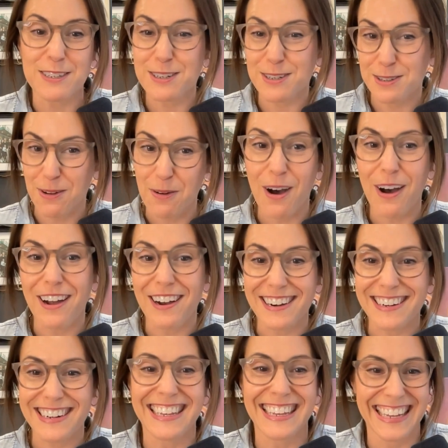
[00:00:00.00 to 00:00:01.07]
so
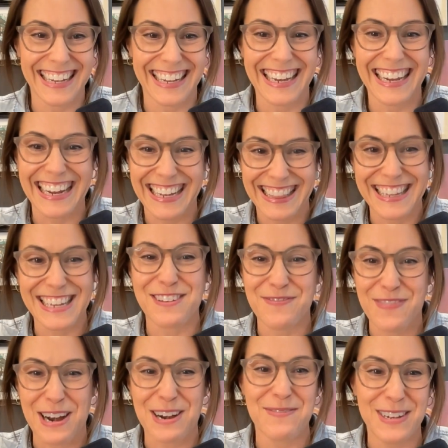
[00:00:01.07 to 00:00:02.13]
hard in the
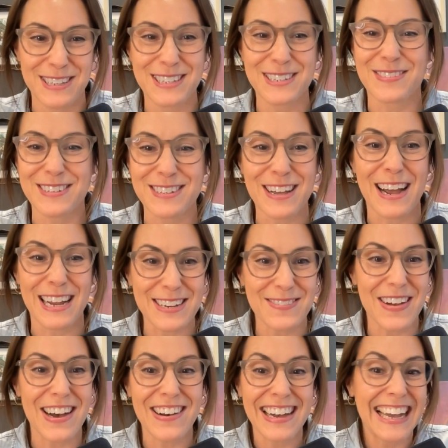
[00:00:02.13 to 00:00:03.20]
environments that we're talking
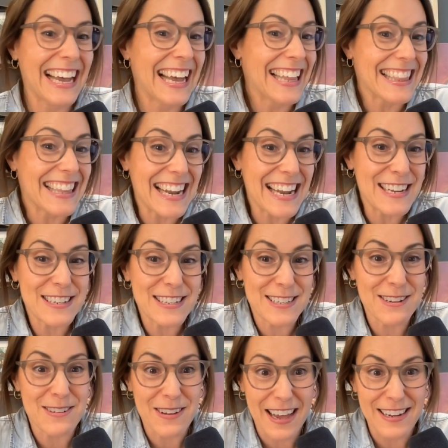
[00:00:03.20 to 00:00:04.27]
about that I just
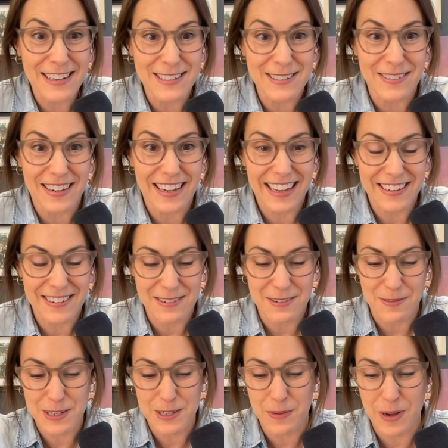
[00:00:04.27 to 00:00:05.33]
don't know how to do it. I don't know
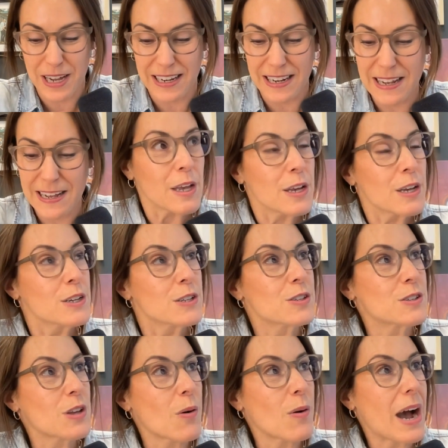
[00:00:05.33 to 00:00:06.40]
which one.
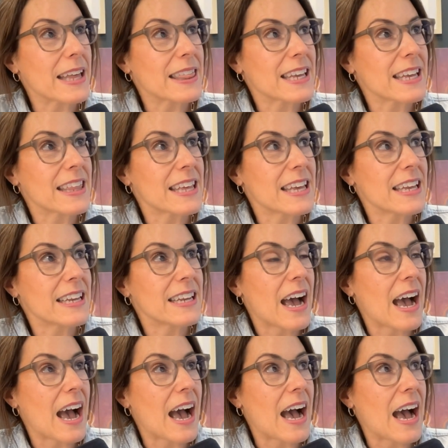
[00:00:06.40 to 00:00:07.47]
So I think that
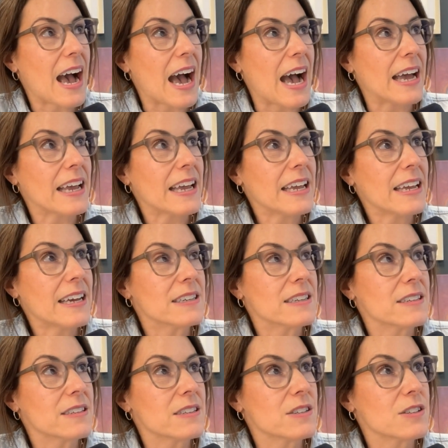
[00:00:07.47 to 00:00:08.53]
I
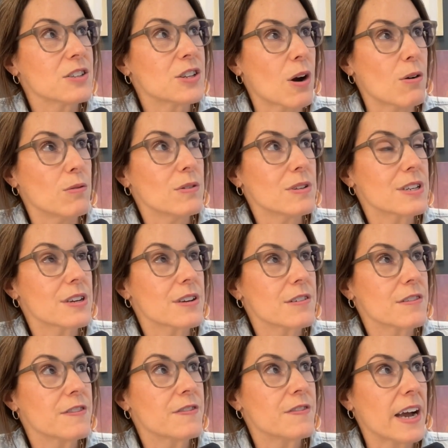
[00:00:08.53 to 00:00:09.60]
don't
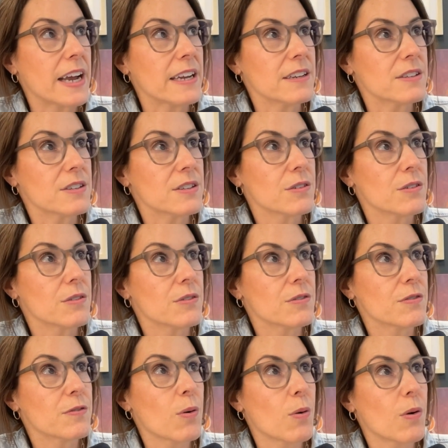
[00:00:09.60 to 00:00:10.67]
fight
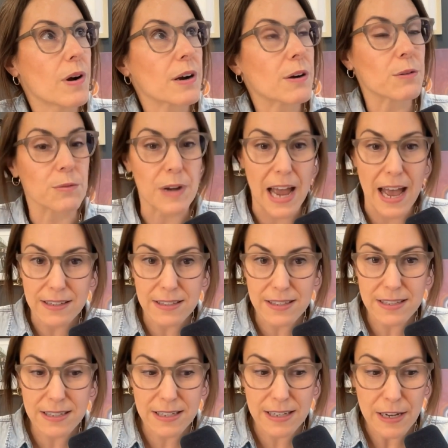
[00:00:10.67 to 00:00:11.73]
for rest,